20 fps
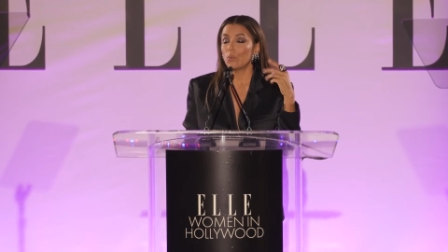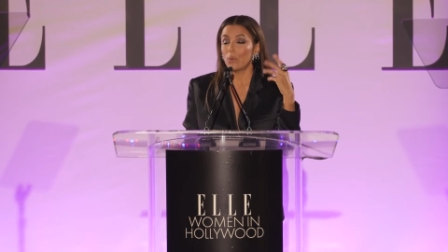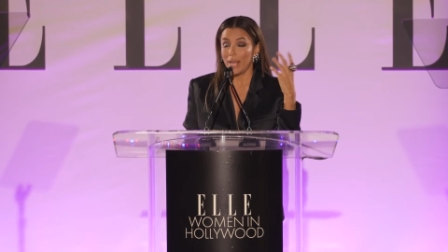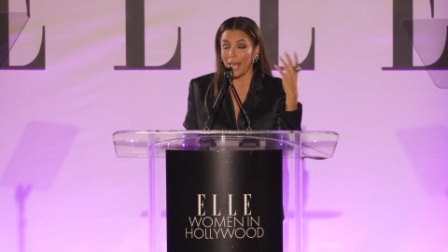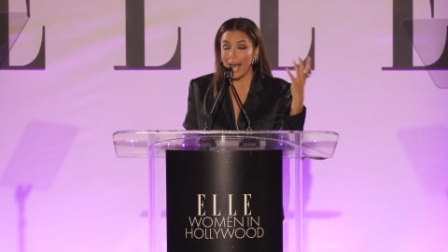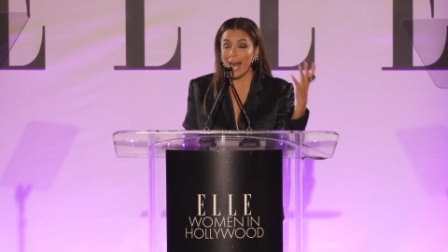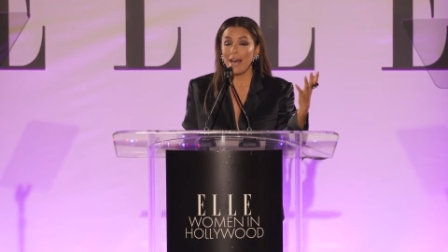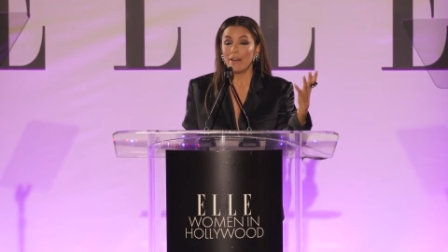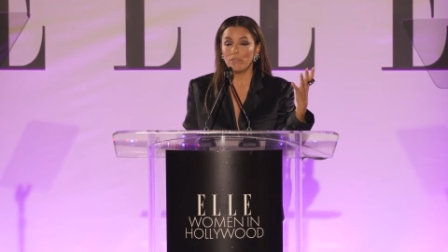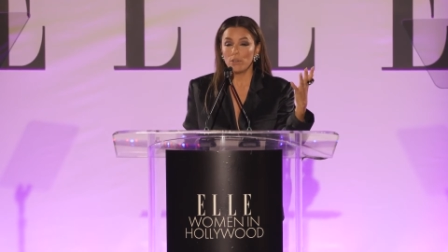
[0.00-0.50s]
We
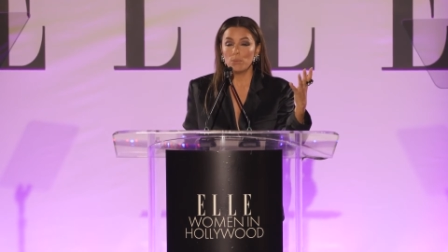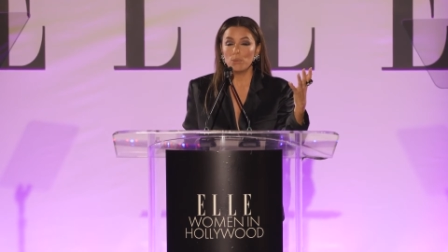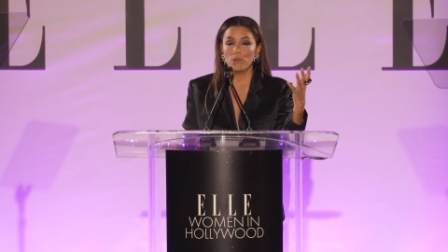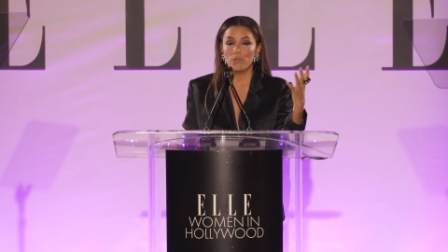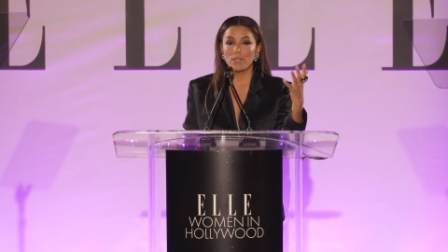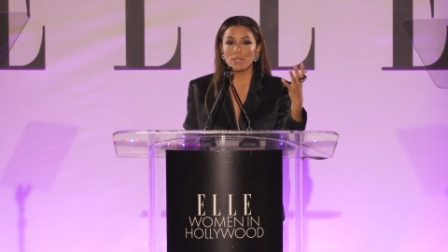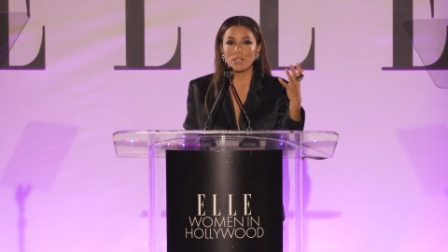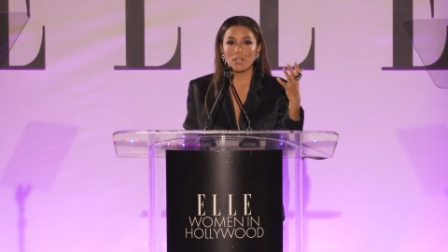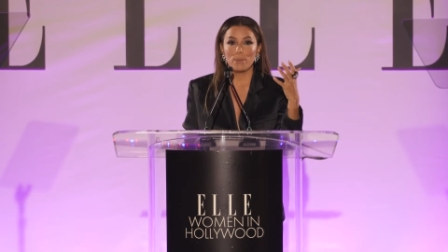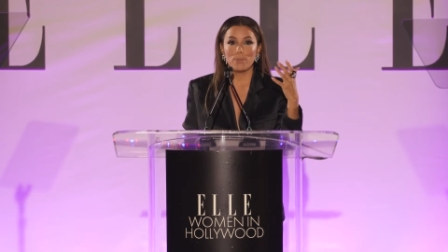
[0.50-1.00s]
have a
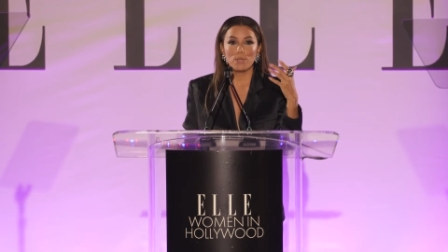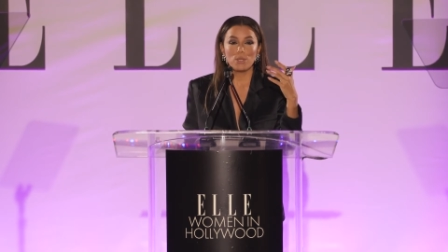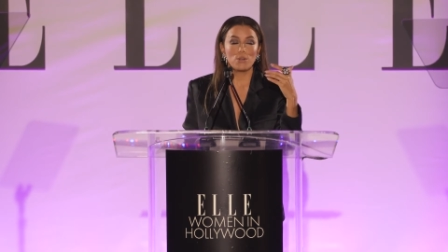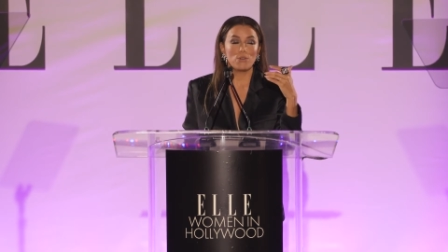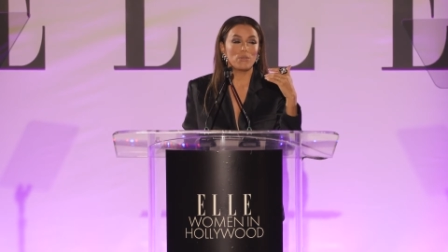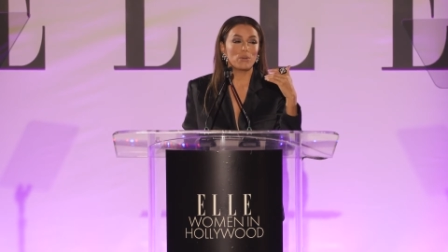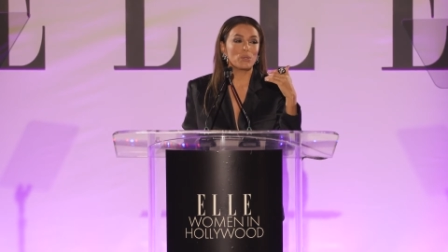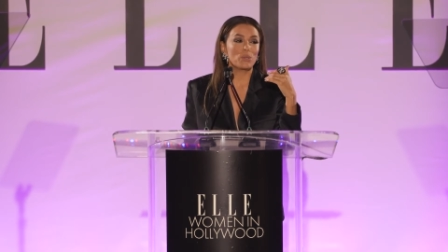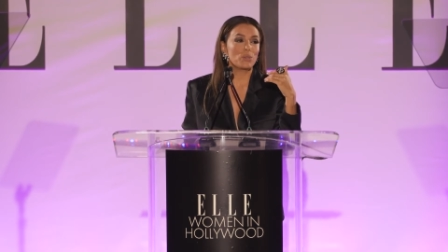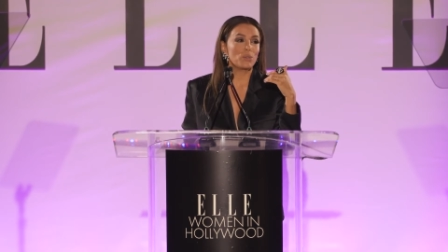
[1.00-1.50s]
movie set up at
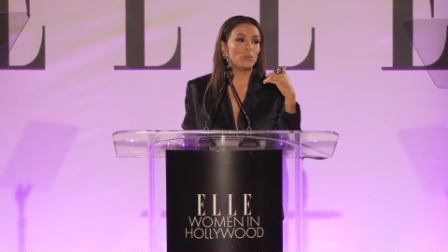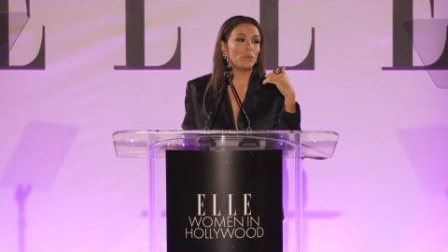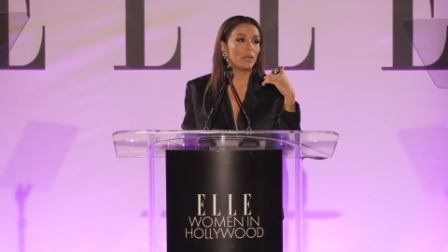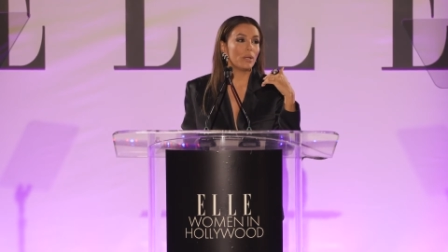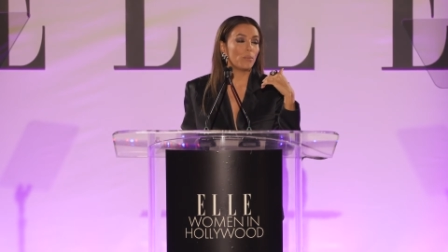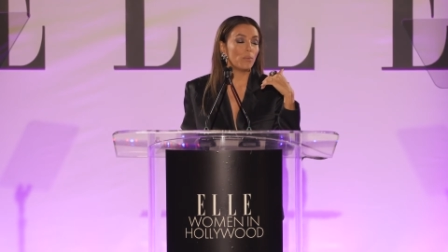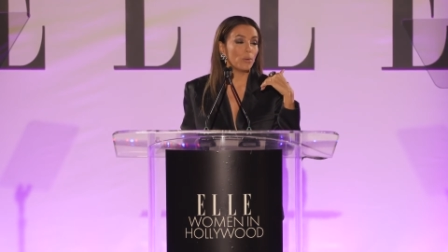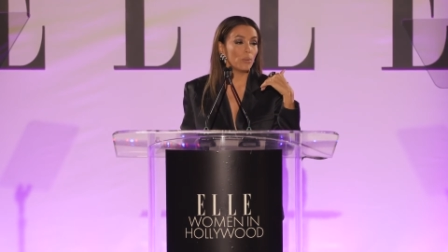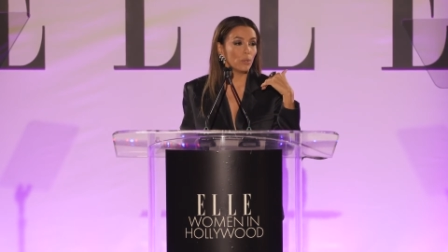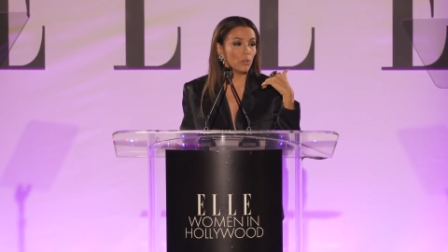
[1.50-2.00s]
Universal,
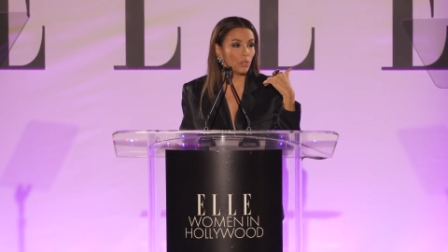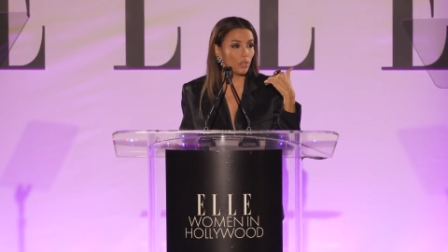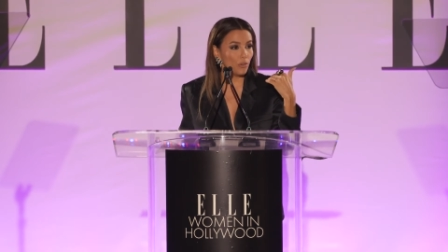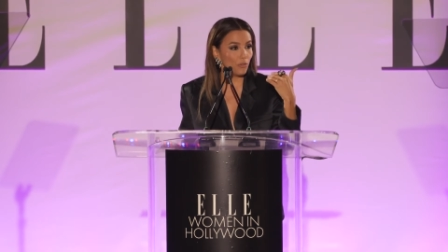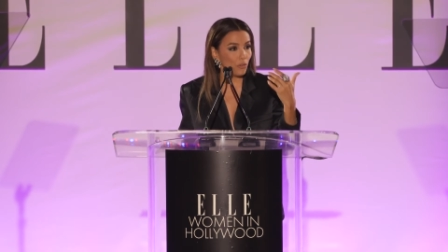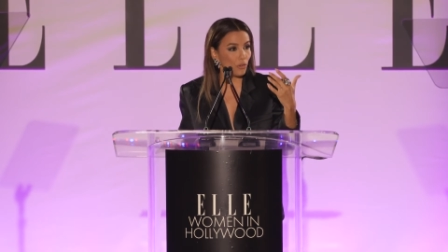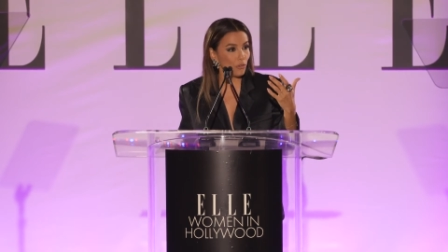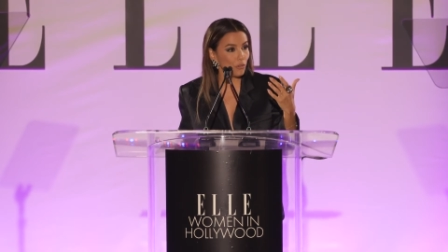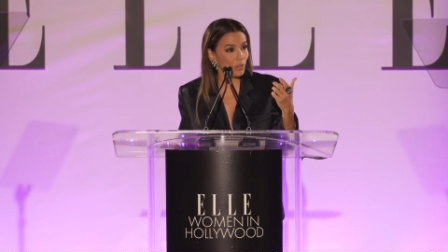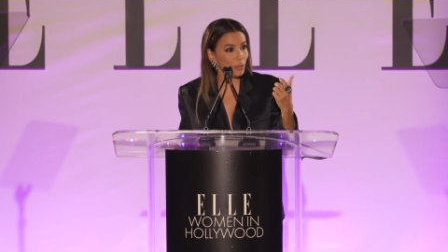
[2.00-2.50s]
and we were looking
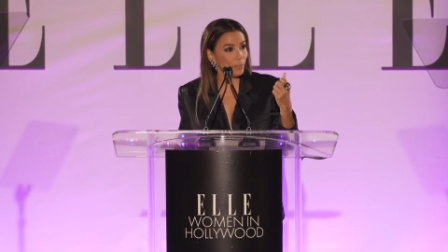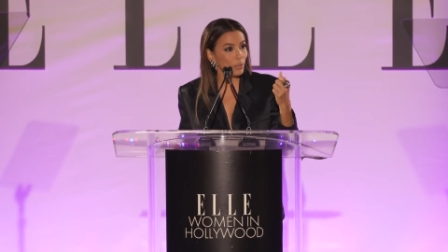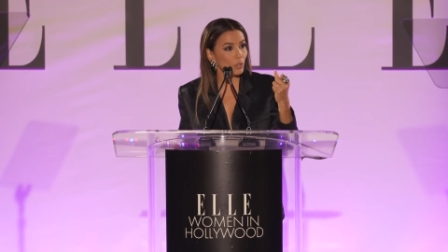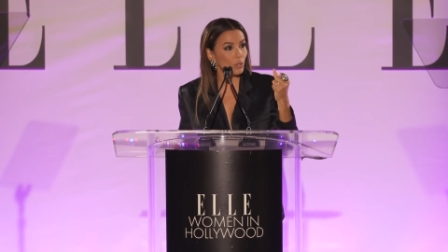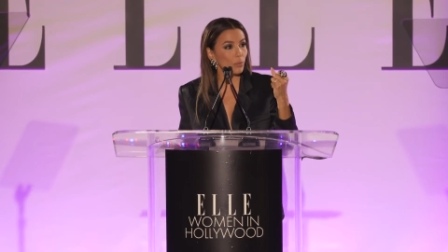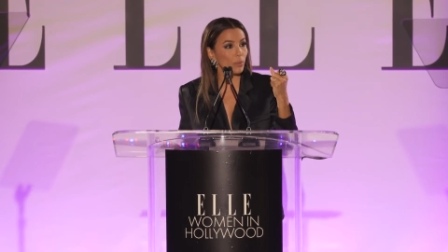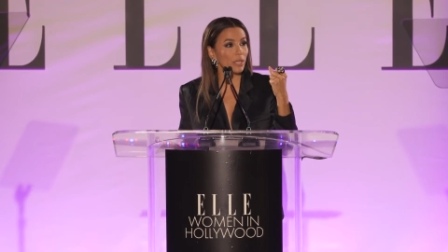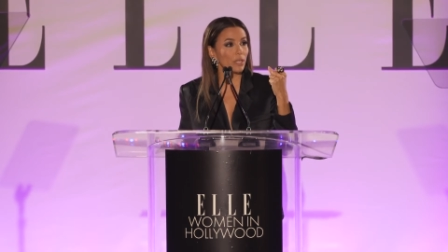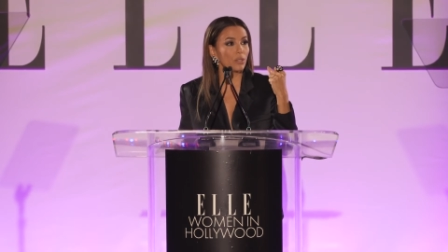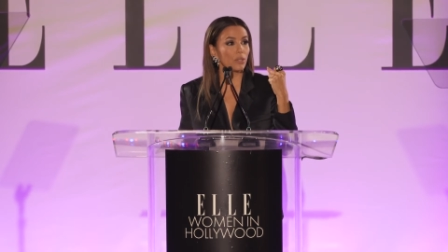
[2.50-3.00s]
for a female
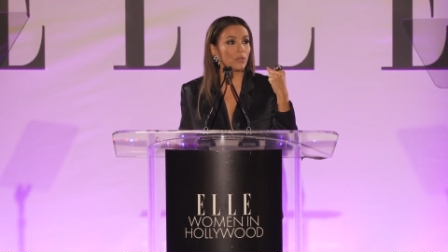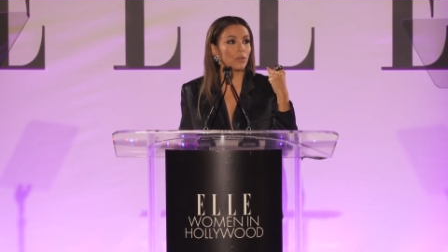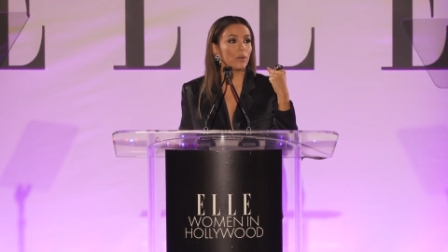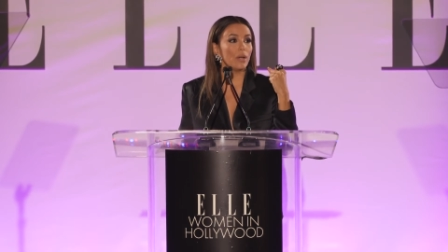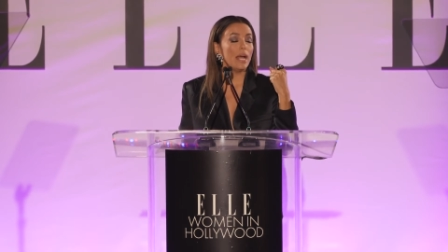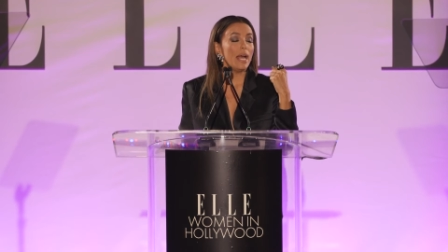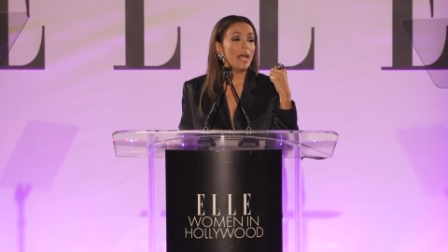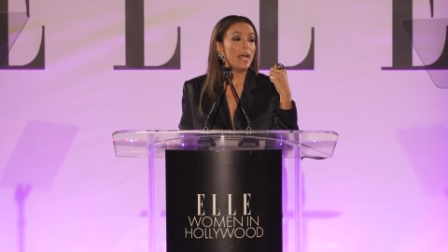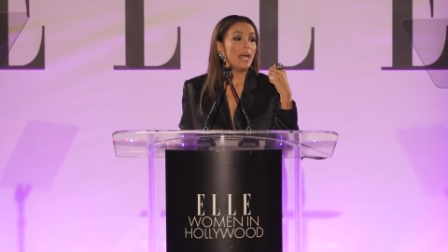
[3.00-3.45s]
director.